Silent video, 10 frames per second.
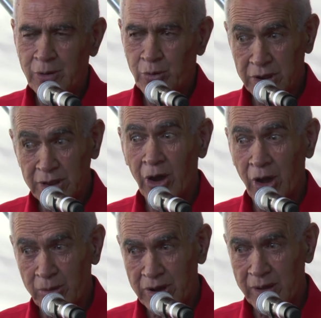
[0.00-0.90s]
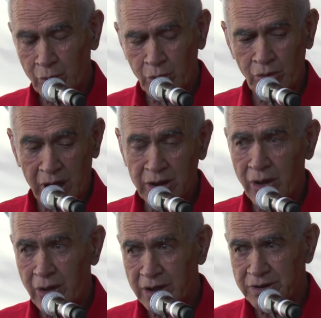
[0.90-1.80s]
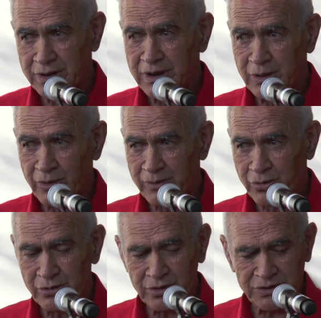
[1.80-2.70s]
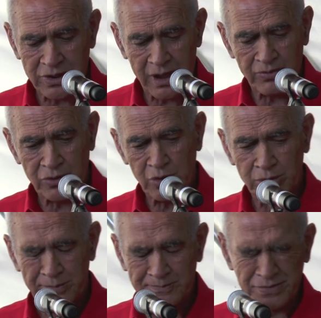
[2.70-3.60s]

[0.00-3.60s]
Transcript: we did go home and have a quarter. I know I did anyway for the rest of the afternoon.